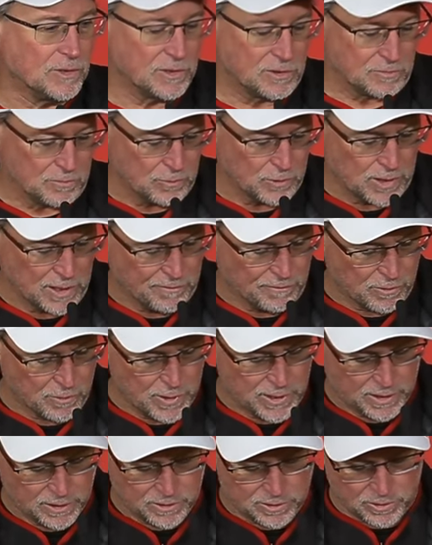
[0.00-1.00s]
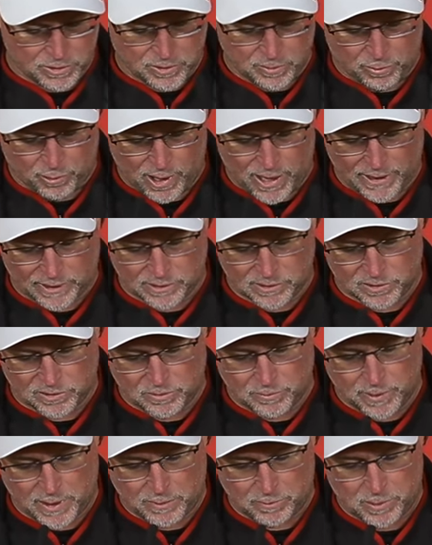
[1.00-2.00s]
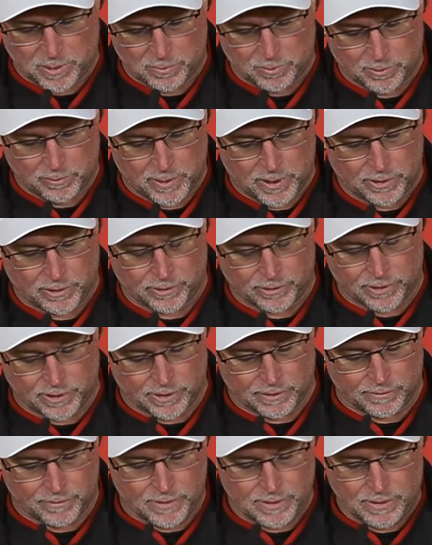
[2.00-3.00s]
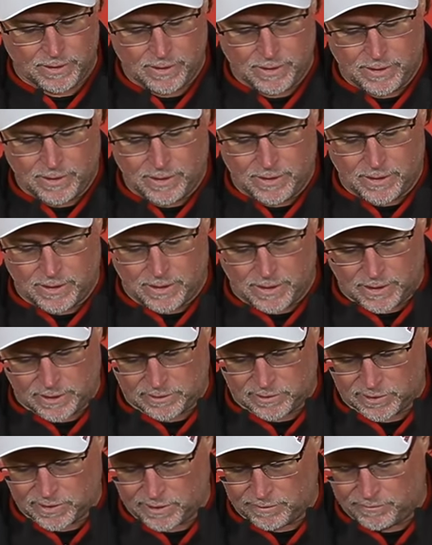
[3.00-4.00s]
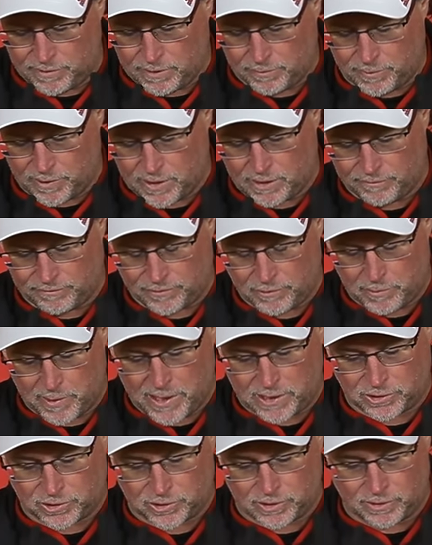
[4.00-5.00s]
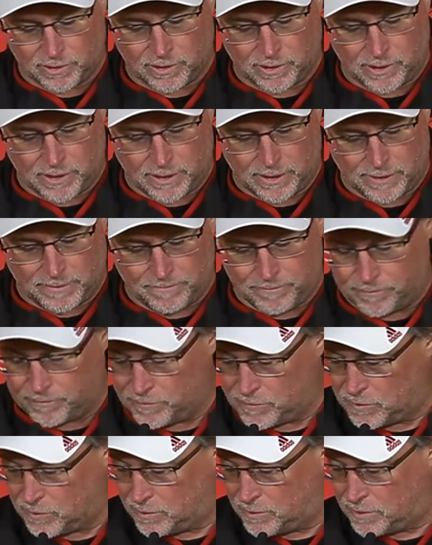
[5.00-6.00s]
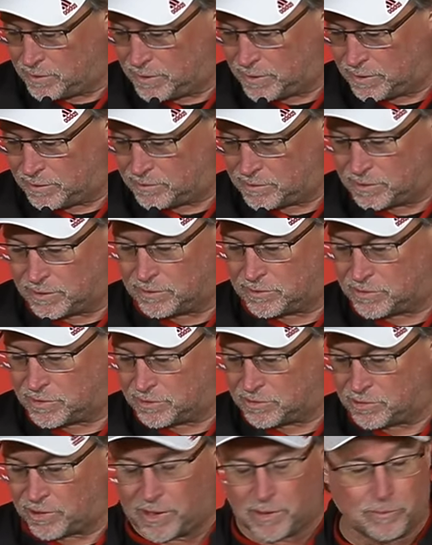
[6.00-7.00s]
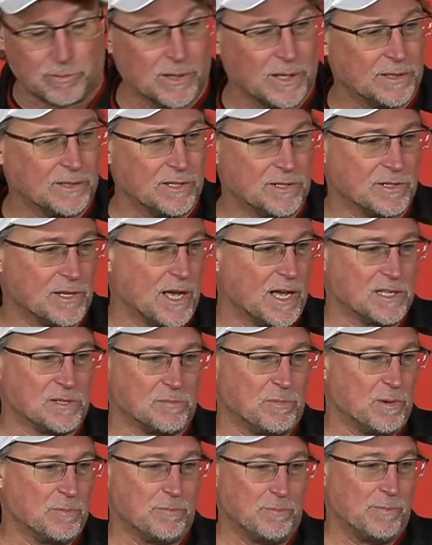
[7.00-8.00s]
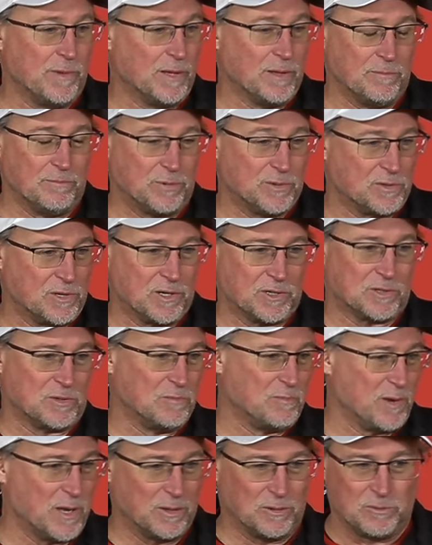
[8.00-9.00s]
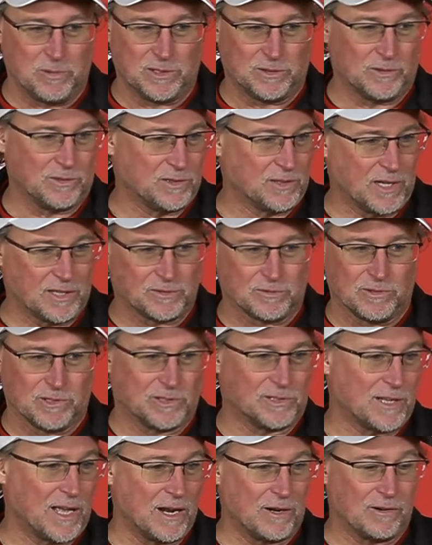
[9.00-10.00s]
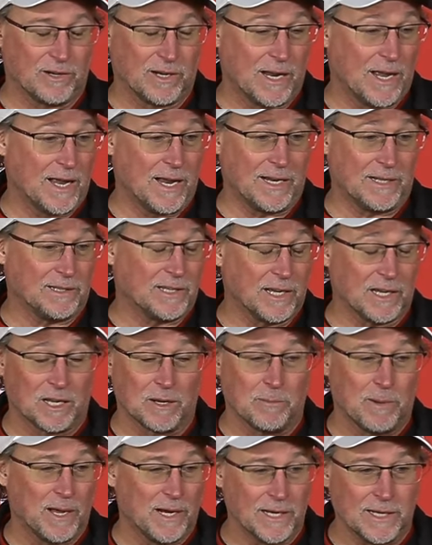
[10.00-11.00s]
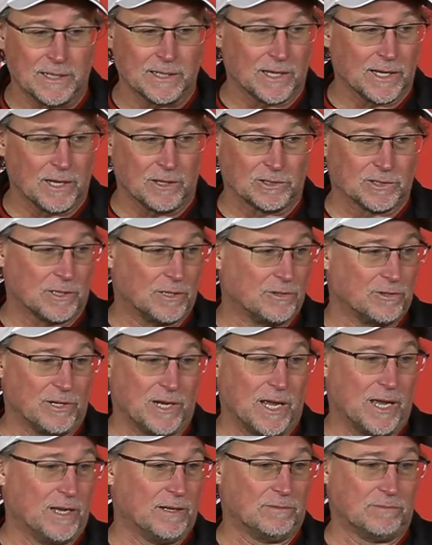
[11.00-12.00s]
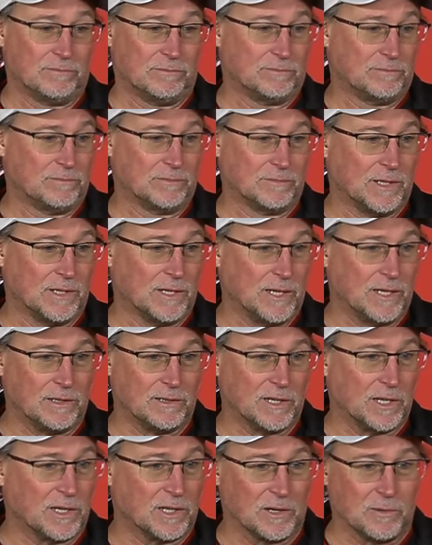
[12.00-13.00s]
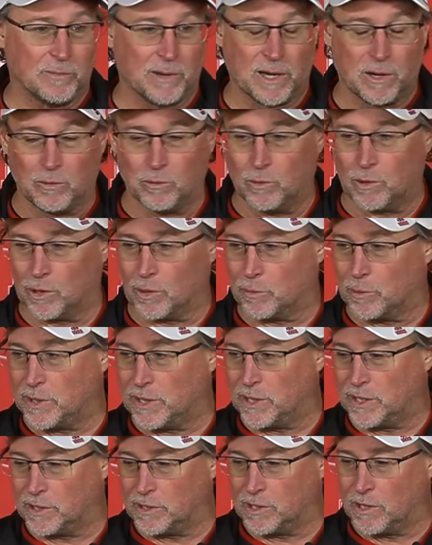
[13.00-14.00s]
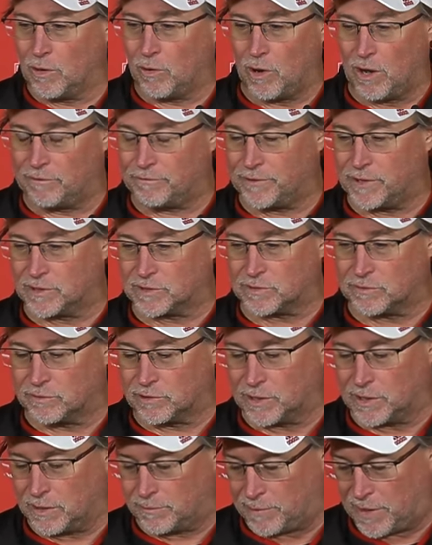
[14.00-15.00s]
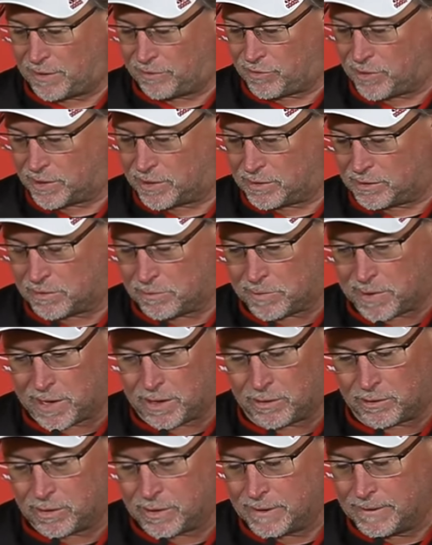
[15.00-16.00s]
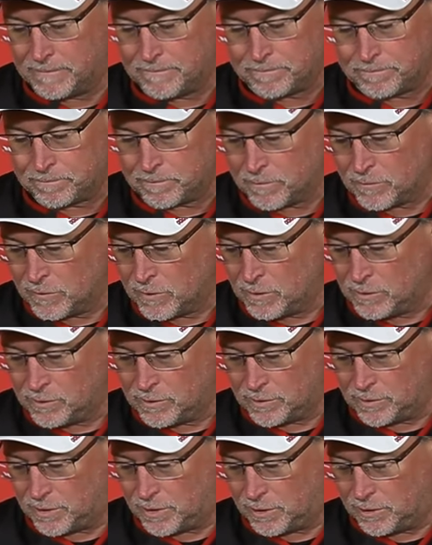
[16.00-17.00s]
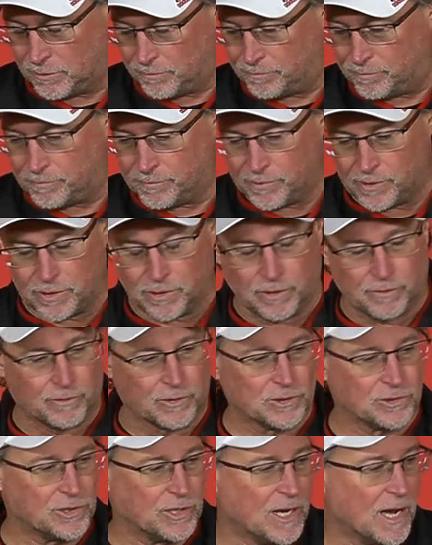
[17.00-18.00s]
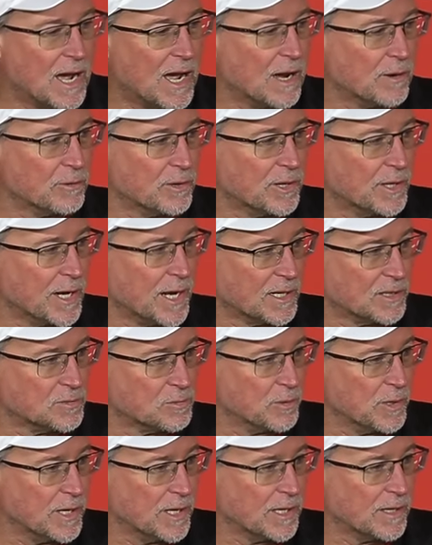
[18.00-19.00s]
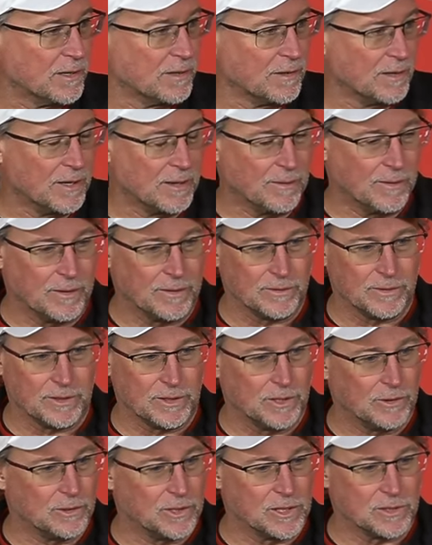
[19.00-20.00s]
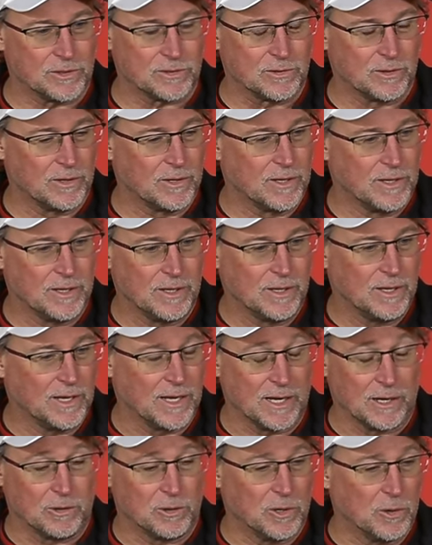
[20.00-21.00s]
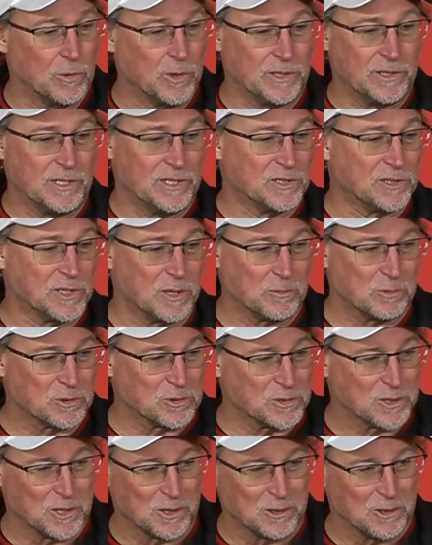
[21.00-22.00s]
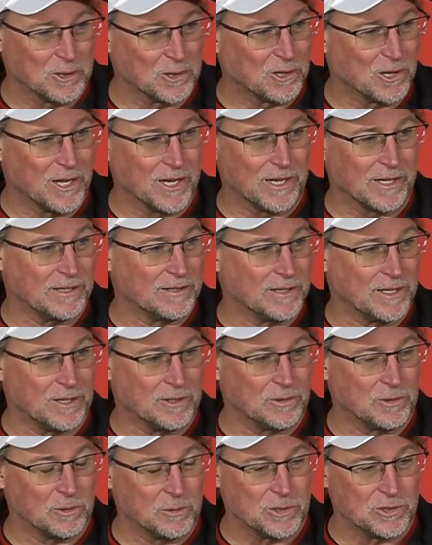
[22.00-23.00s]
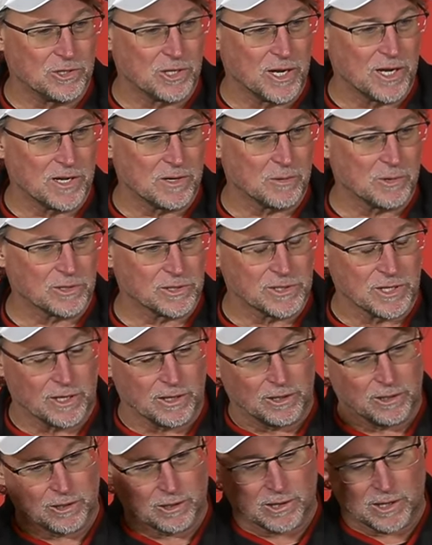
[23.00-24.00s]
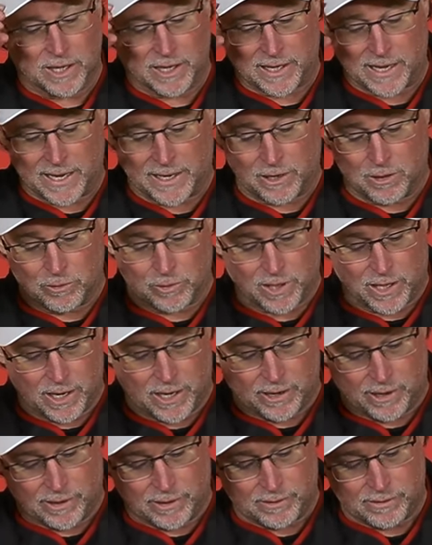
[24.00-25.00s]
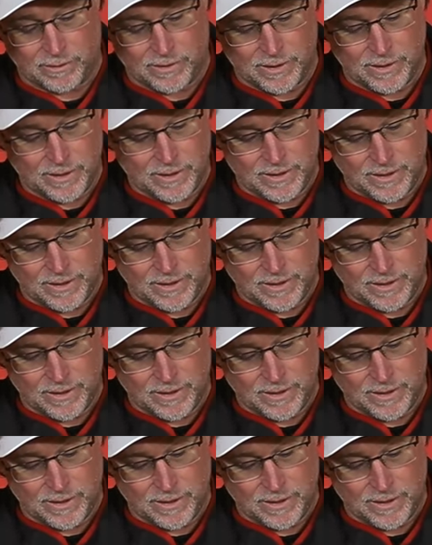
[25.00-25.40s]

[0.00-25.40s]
Just whatever we can do to practice, to make people better, to give them the information, to try to get these guys to be in position to be able to be successful this Saturday. I ain't thinking about anything else other than that. I ain't thinking about where we need to go offensively. I'm not thinking about, you know, the University of Iowa the next week. I don't know what December is going to look like. I don't know what January is going to look like. I don't care.